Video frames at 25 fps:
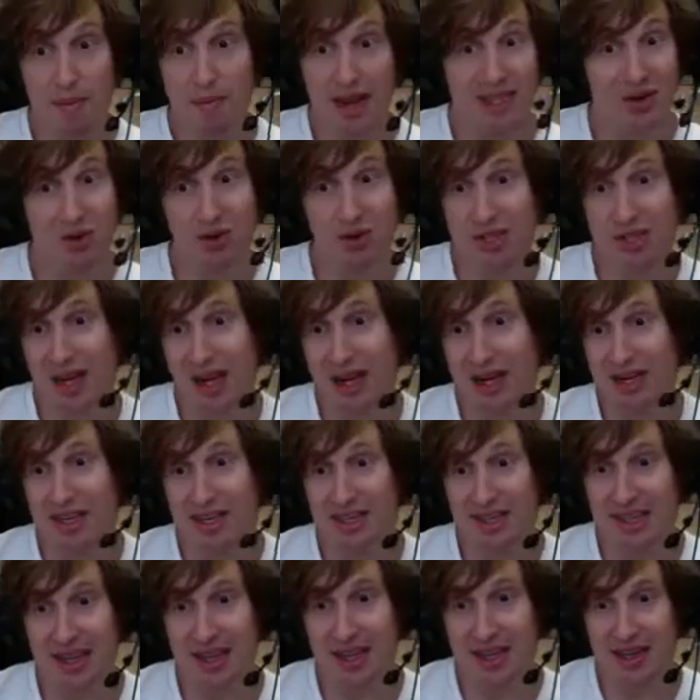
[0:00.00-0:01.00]
I can
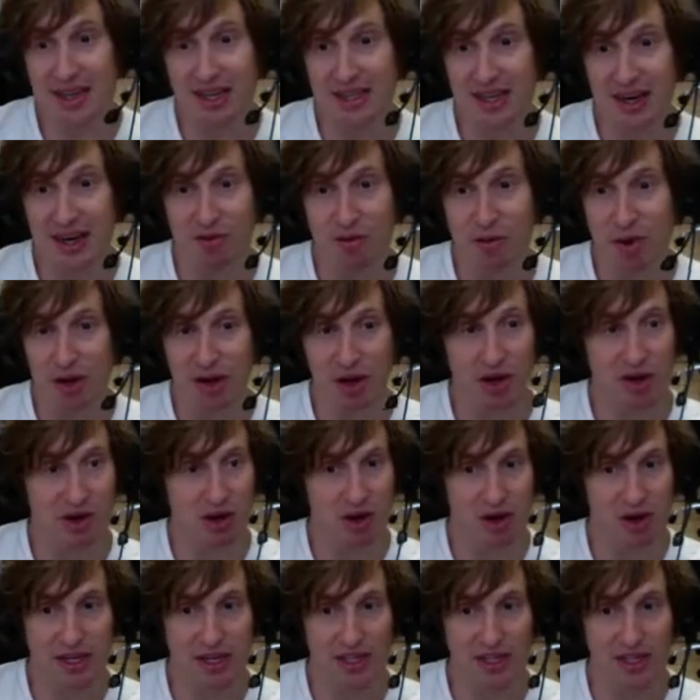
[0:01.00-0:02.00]
say the things that everybody
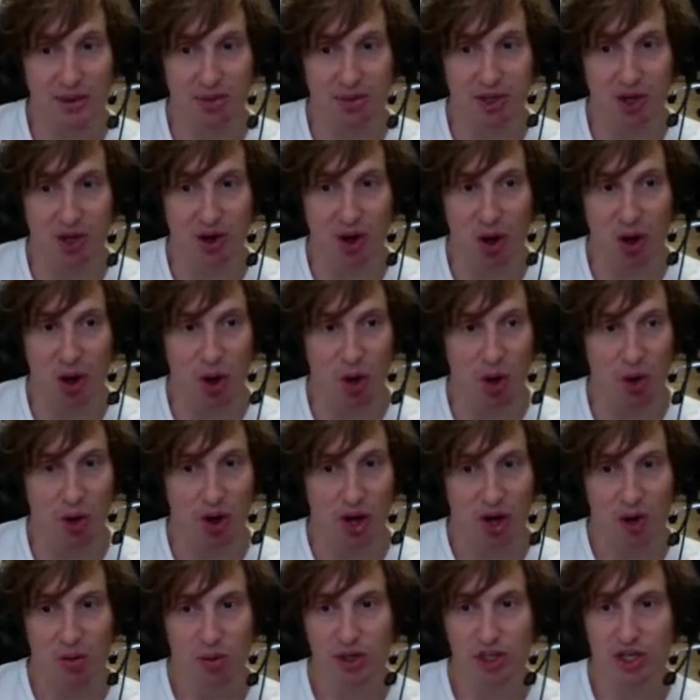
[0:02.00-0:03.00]
already seems to know,
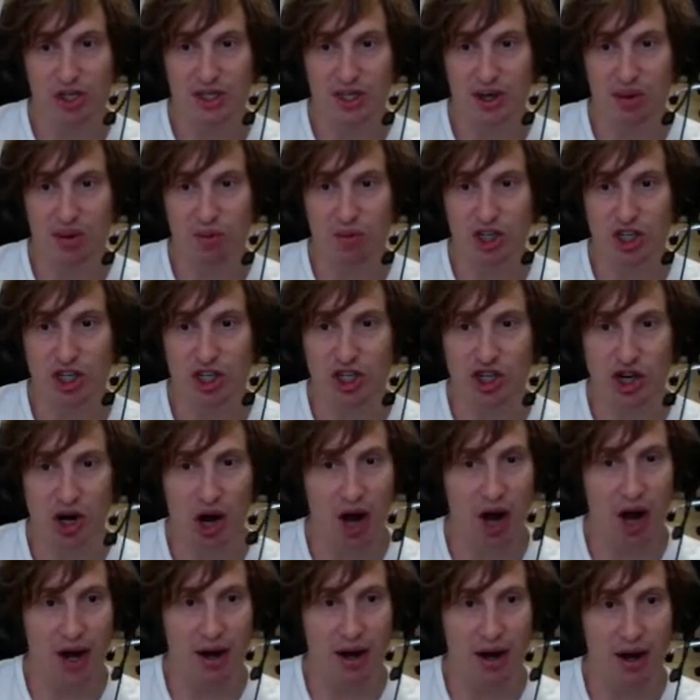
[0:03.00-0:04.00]
which is that we
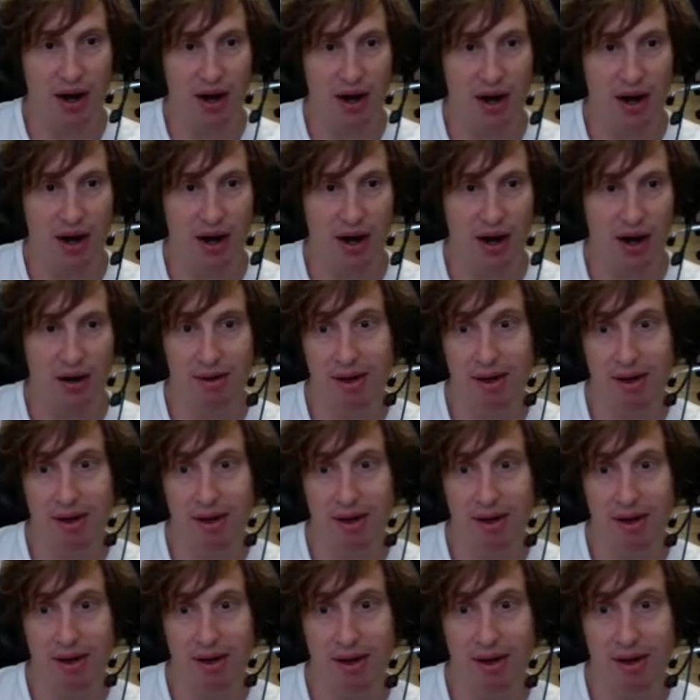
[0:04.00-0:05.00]
shot
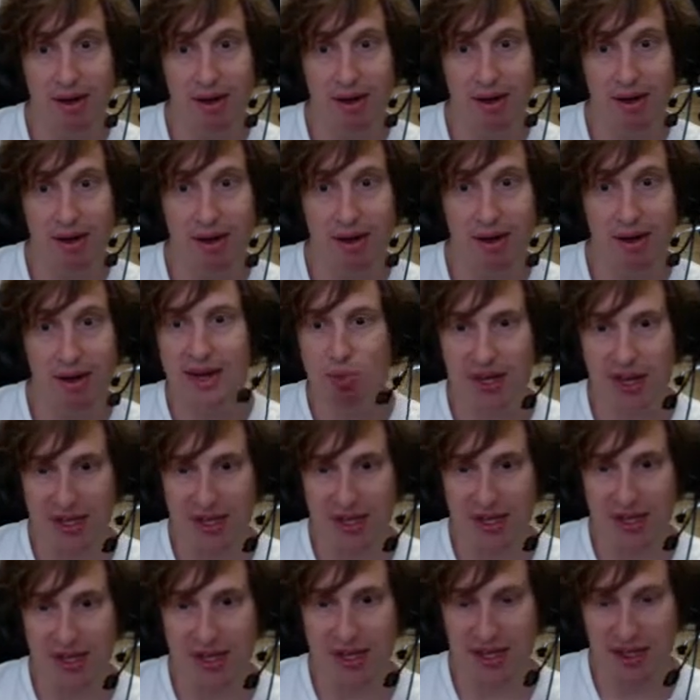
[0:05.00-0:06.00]

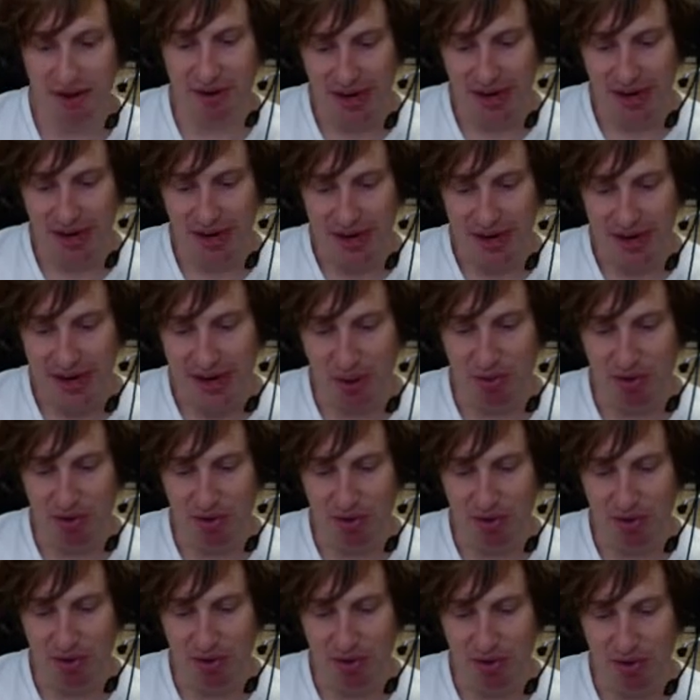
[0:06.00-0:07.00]
90% of it
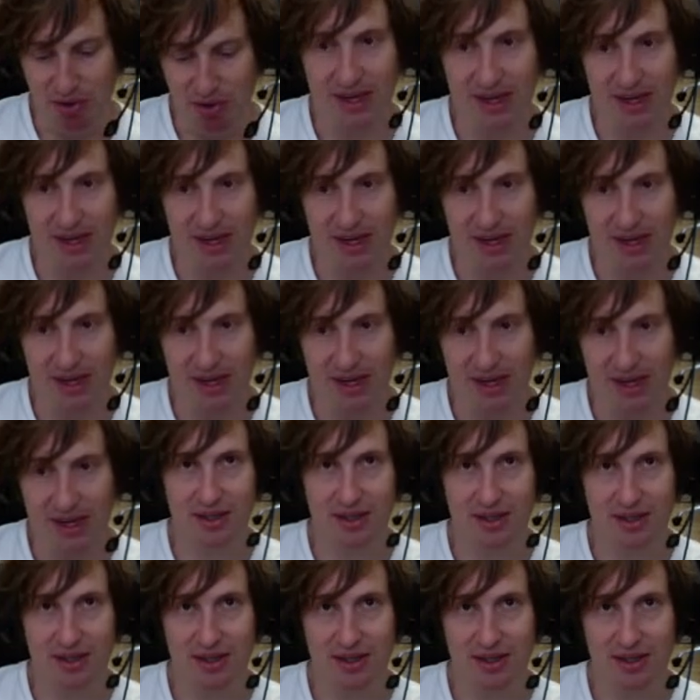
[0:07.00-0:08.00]
before Vice
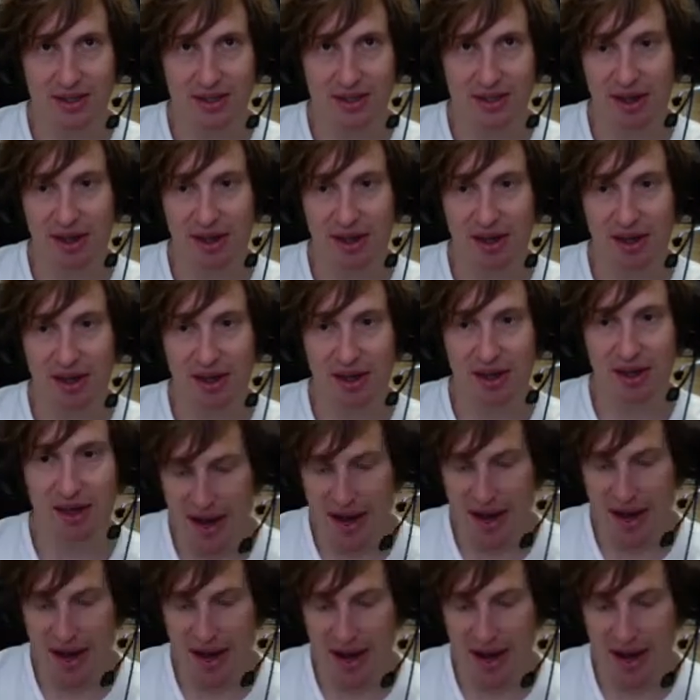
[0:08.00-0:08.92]
got taken off the air in